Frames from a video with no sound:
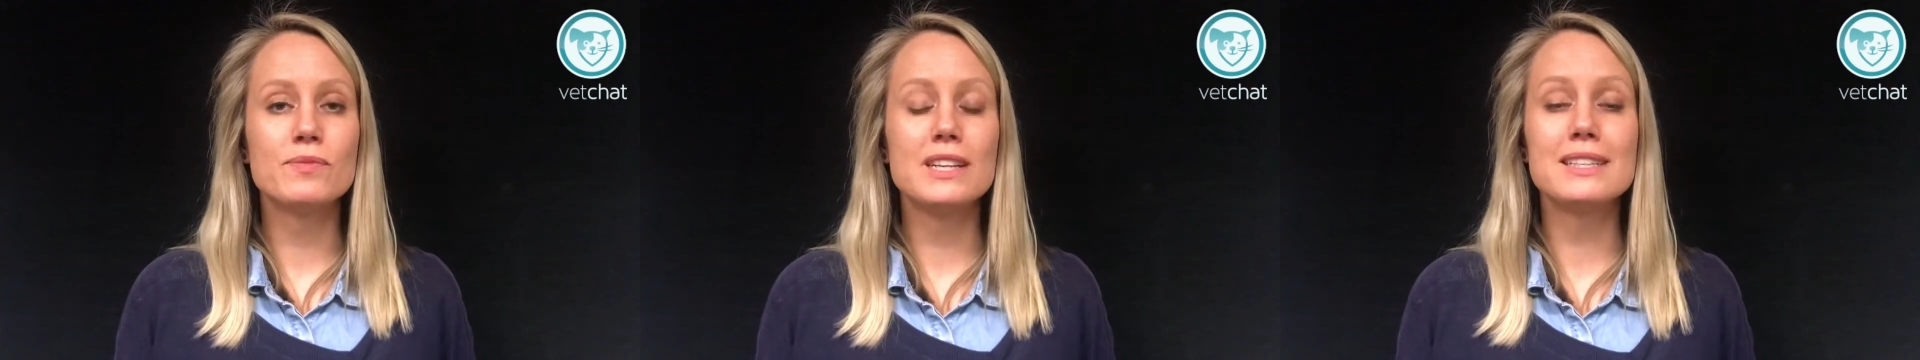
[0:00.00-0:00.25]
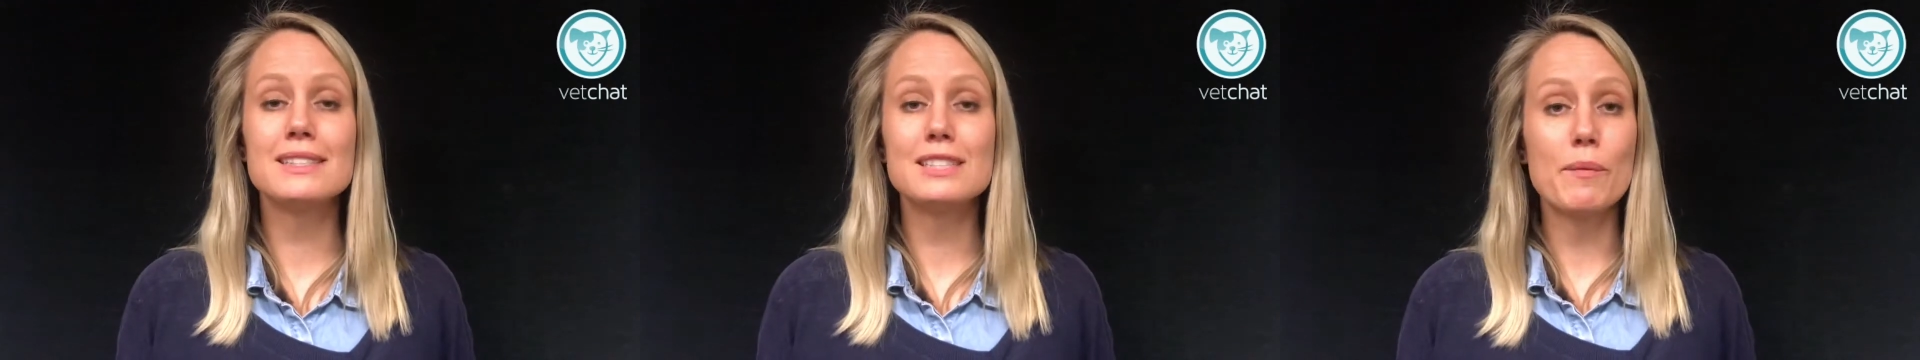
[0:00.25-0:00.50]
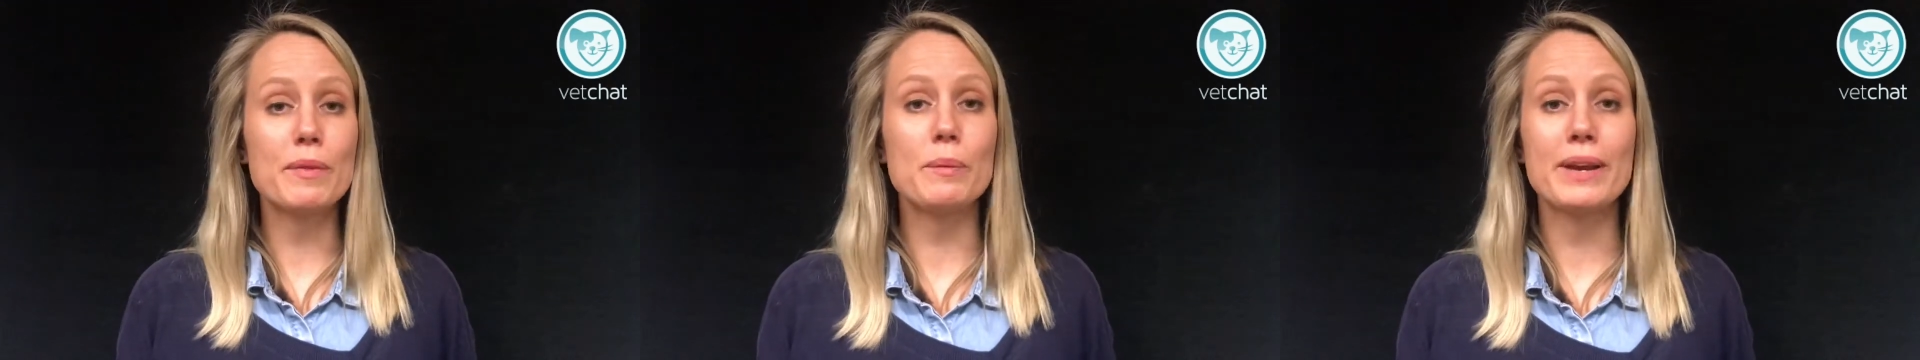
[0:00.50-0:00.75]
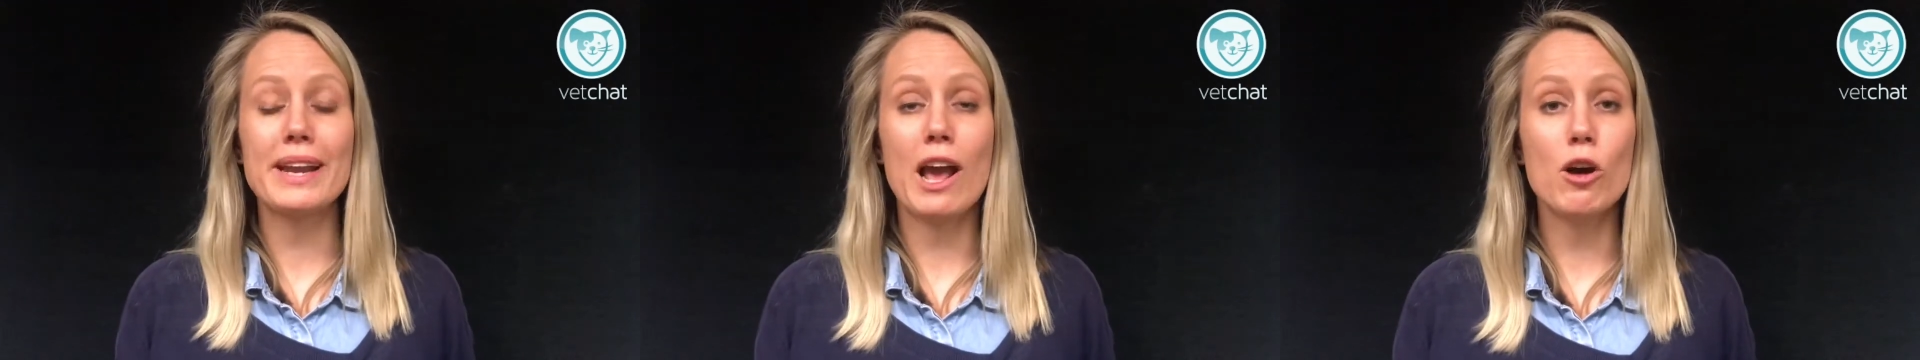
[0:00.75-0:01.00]
This is something
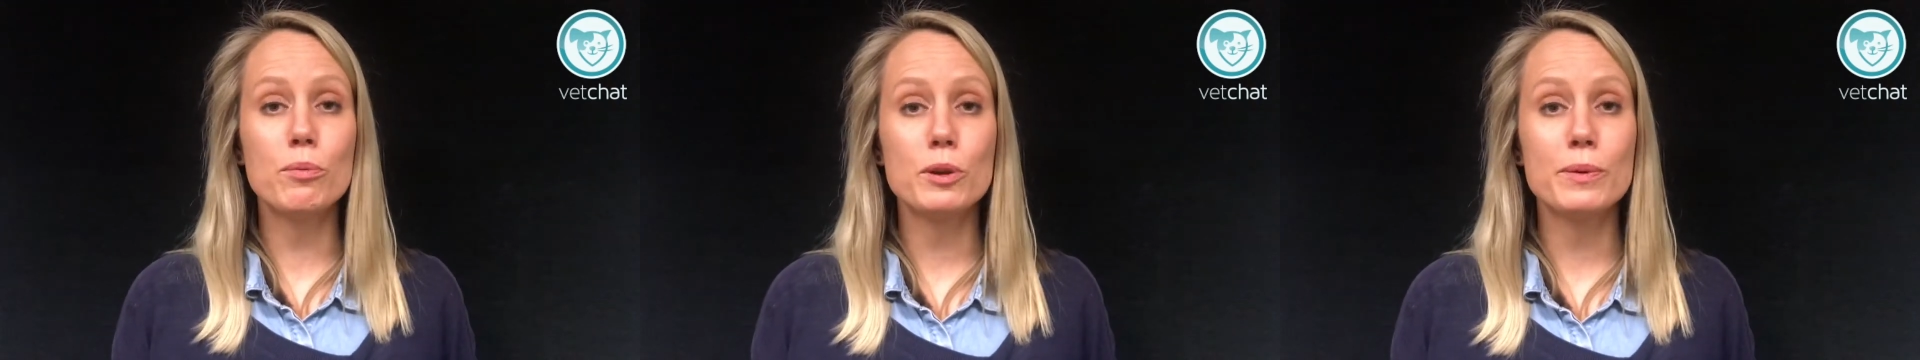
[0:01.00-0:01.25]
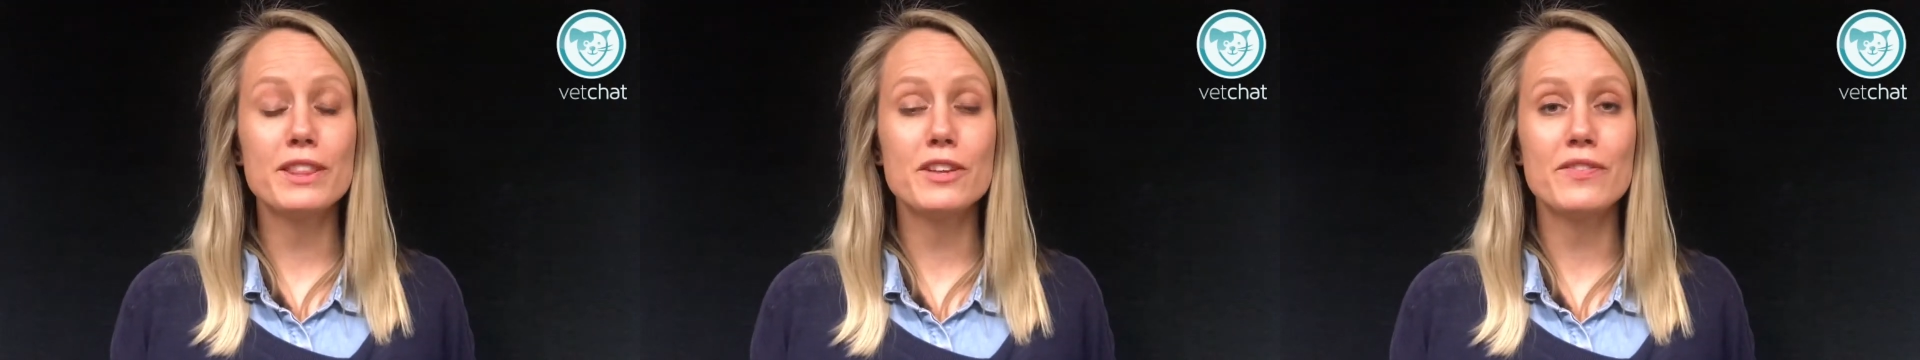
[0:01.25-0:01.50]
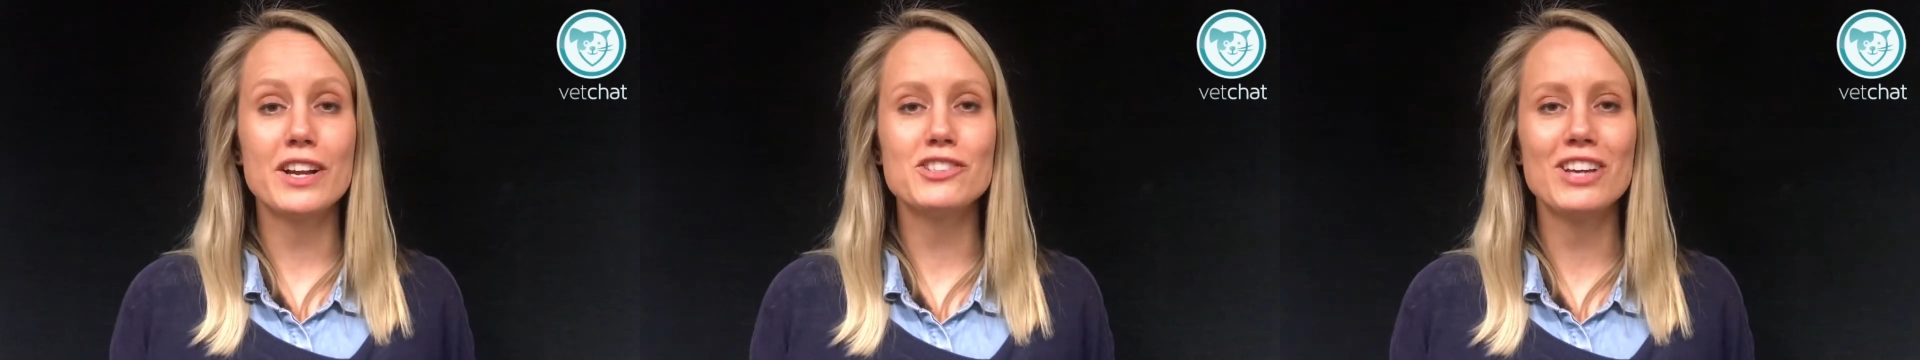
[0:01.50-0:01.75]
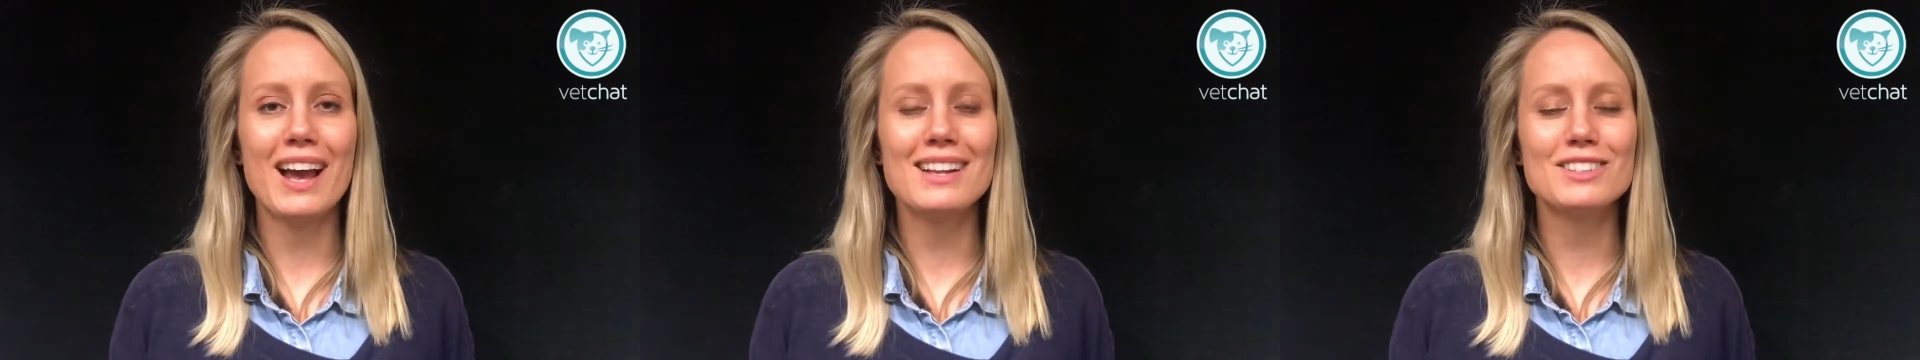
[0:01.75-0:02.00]
we can help you with at
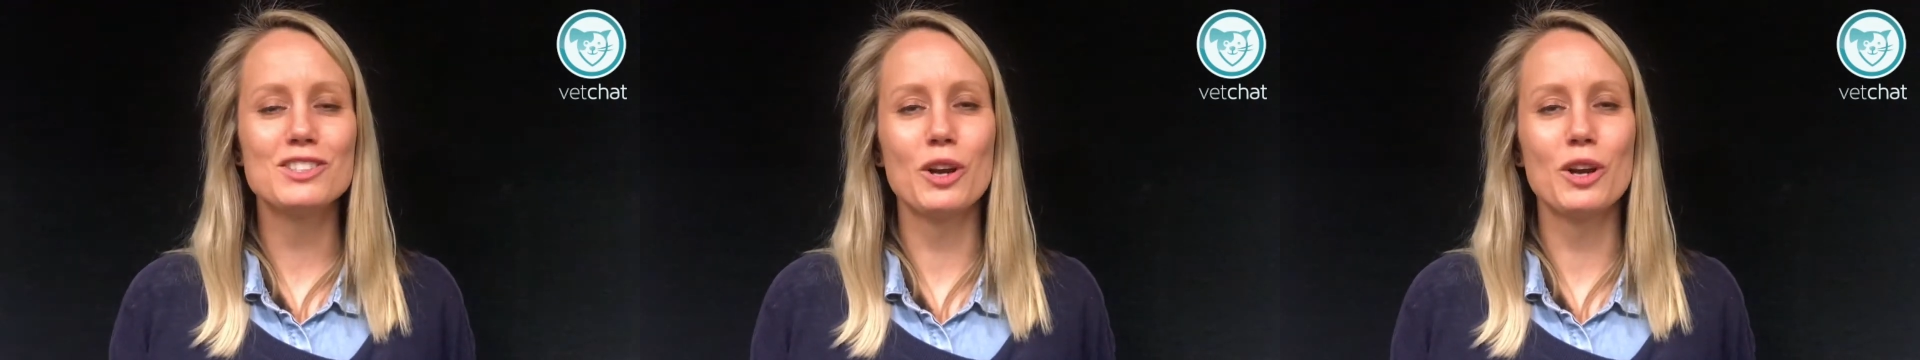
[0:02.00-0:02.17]
VetChat.